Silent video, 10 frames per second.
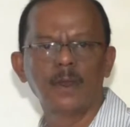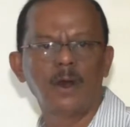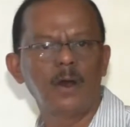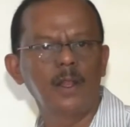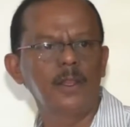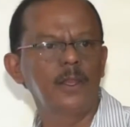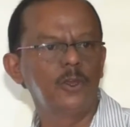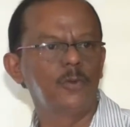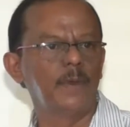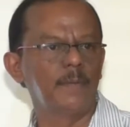All the
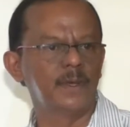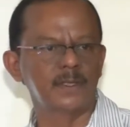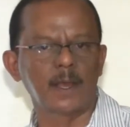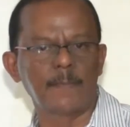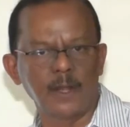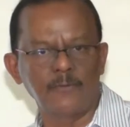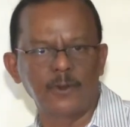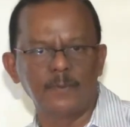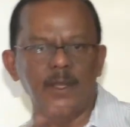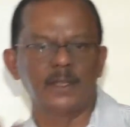new members apart
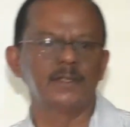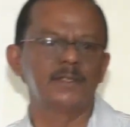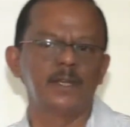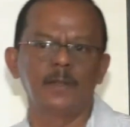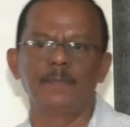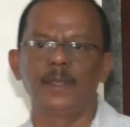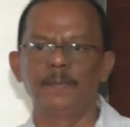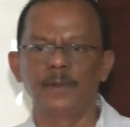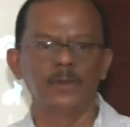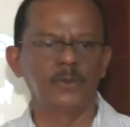from the registered
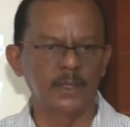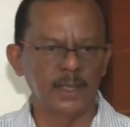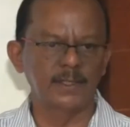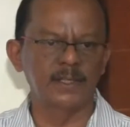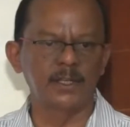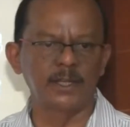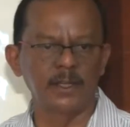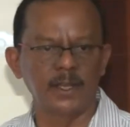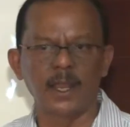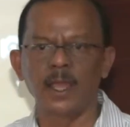people in the excel
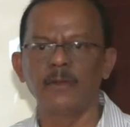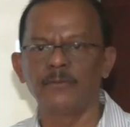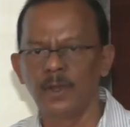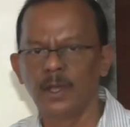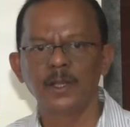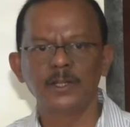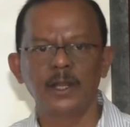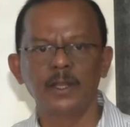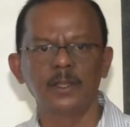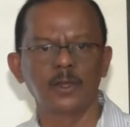sheet that I have
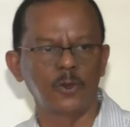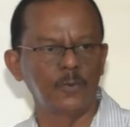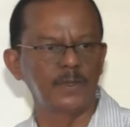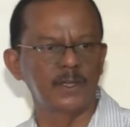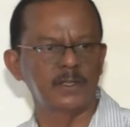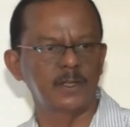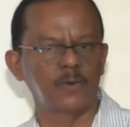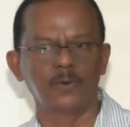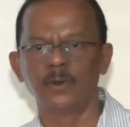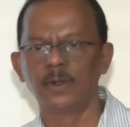shared in the group just
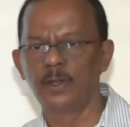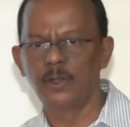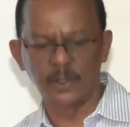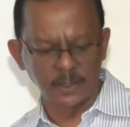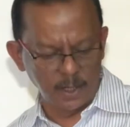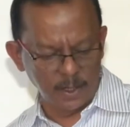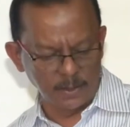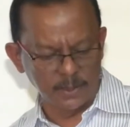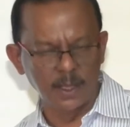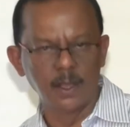now during the launch,